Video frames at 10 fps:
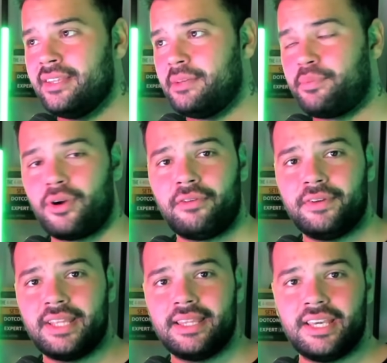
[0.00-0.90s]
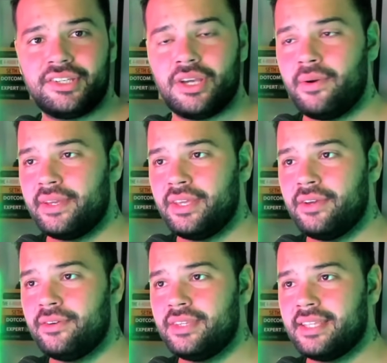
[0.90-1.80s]
The profit that they're showing
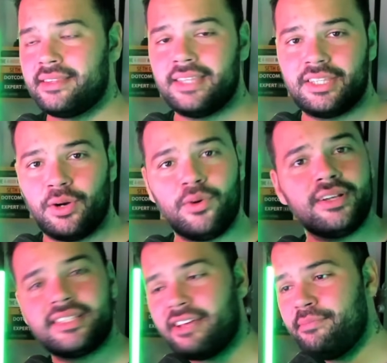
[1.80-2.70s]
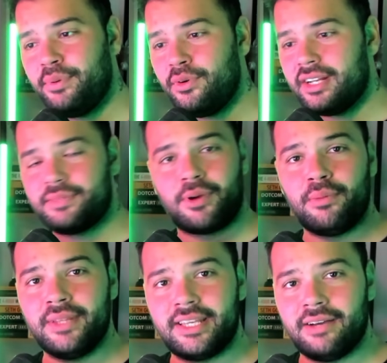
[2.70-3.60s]
you, the toys they've bought has
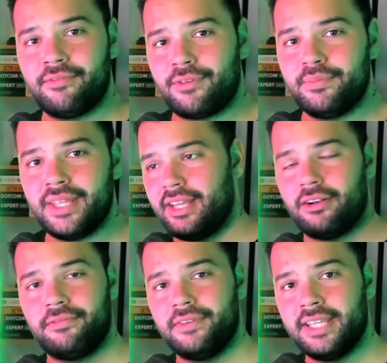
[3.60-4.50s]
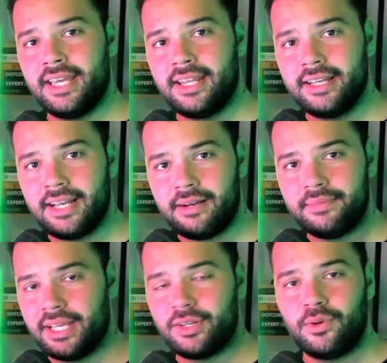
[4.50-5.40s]
probably come from their affiliate income,
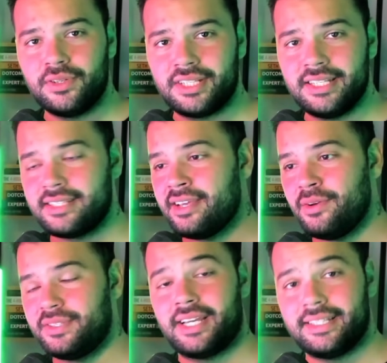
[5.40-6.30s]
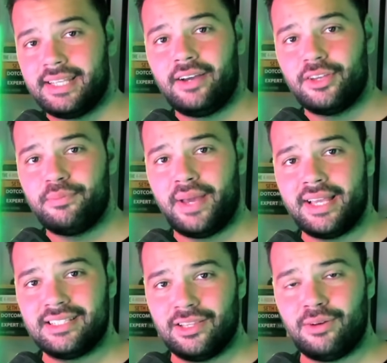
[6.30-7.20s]
their courses, which I can tell you
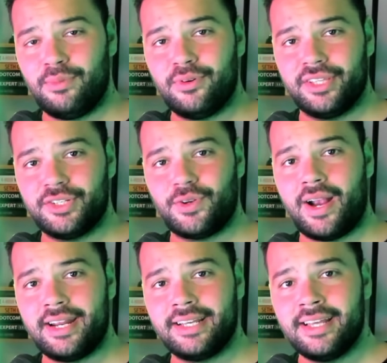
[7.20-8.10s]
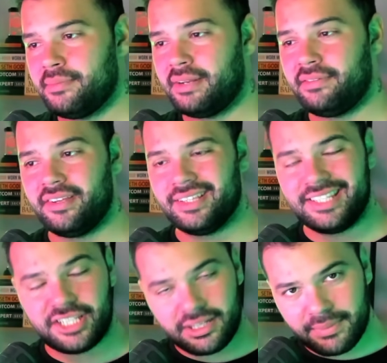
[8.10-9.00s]
pays a lot more than trading. But if you
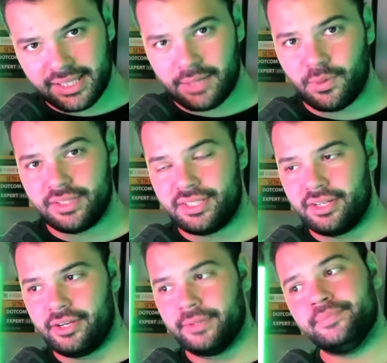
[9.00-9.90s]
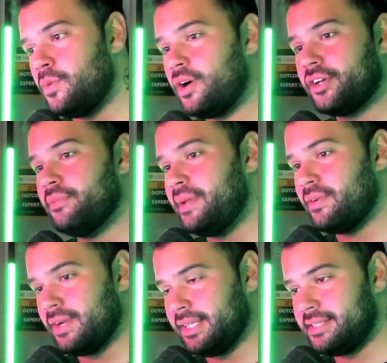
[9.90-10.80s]
legitimately want to know what could be
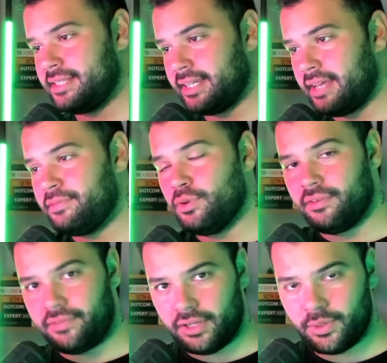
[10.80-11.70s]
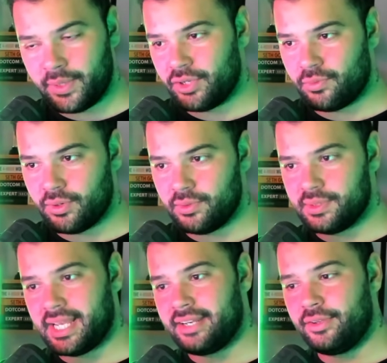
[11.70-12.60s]
realistic if you're following your
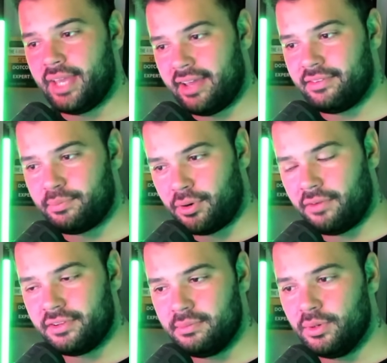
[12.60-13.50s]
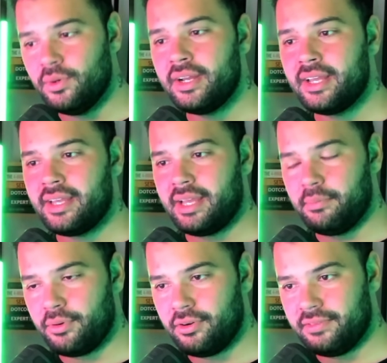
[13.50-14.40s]
rules and you have a profitable and
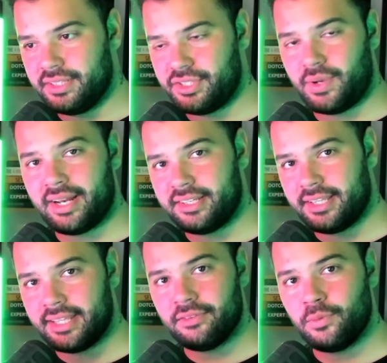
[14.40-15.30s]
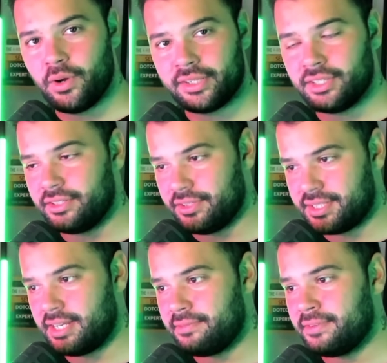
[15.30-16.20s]
proven strategy that you've worked on
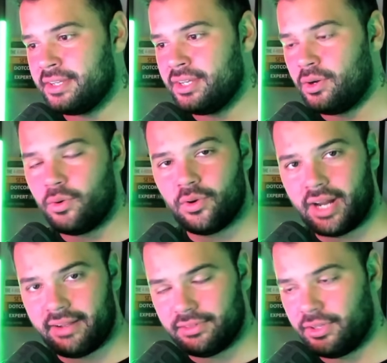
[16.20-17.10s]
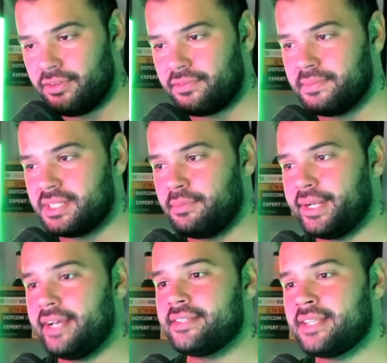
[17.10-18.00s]
yourself or have learned from someone
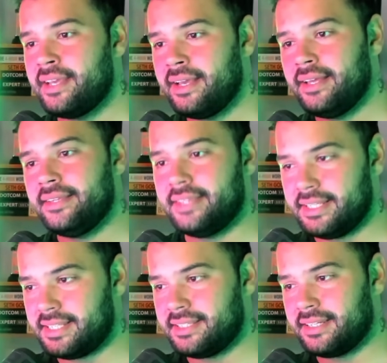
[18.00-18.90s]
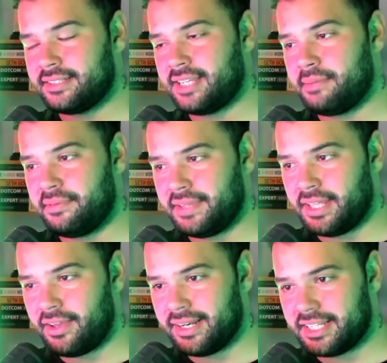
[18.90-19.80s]
else, this is the type of thing
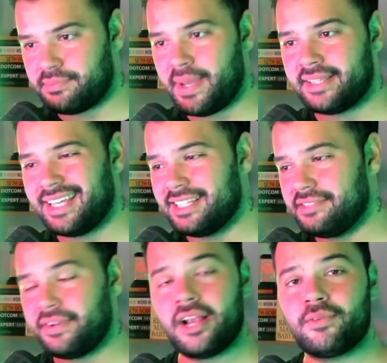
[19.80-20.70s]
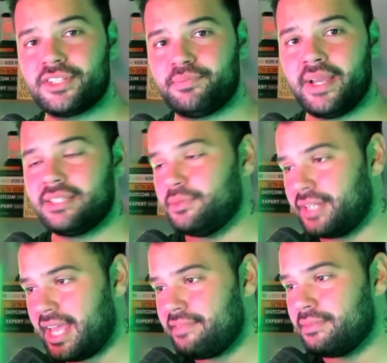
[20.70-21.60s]
you can expect, and it's very respectable to
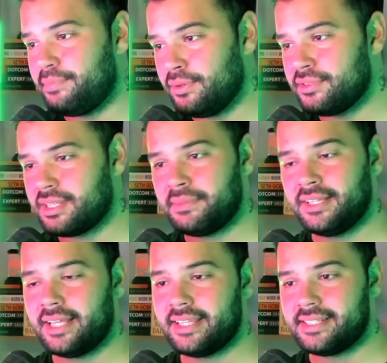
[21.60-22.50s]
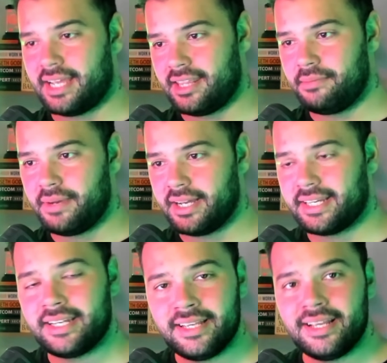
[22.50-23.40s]
even pull something like this out of the
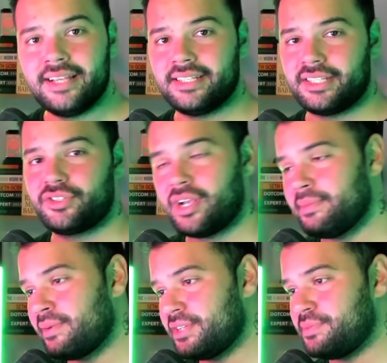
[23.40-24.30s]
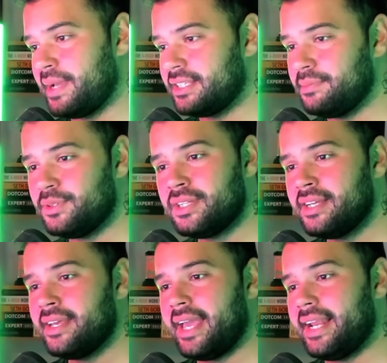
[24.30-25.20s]
market. It's extremely respectable,
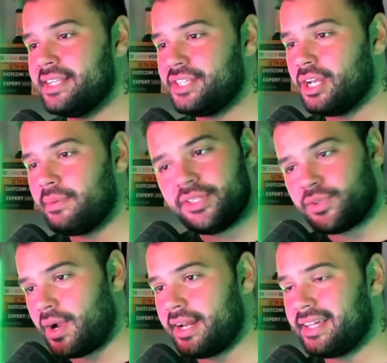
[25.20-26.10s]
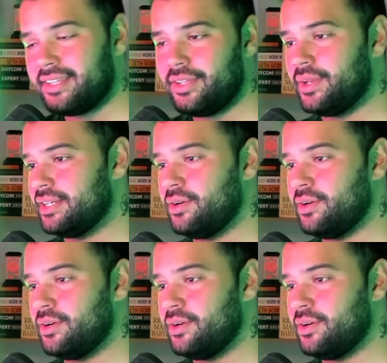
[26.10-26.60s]
and as you know with trading, you can